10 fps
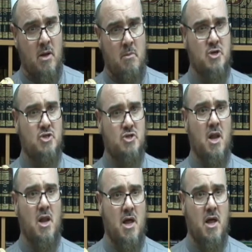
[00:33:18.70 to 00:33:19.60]

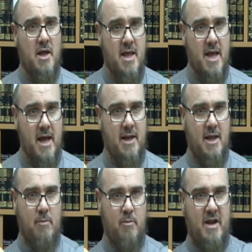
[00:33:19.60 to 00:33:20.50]
mashallah,
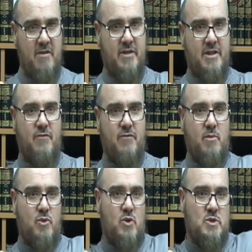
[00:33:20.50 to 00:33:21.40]
he benefited
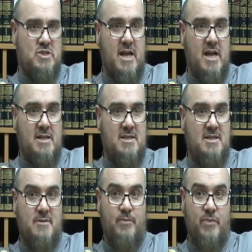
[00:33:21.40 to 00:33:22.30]
from those
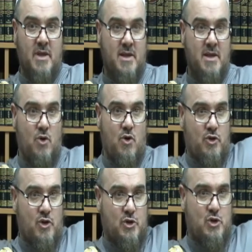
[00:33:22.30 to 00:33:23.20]
giants
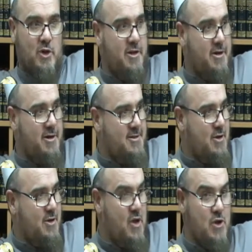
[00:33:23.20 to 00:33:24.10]
on the shoulders
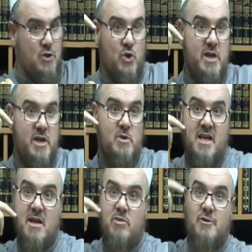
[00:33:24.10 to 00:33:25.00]
of, so he was
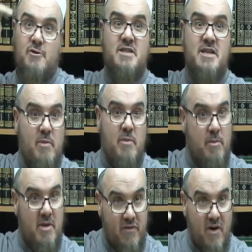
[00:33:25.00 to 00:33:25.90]
able to see
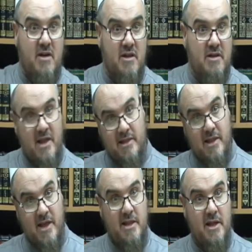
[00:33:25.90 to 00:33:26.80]
maybe farther than
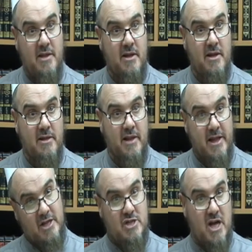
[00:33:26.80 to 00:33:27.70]
they did,
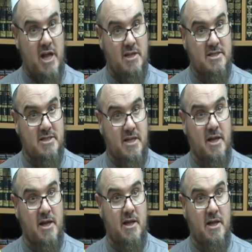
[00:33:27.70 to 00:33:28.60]
than the giants
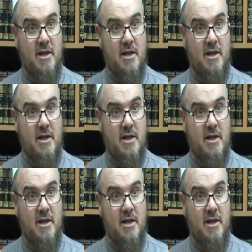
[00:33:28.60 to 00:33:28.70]
did.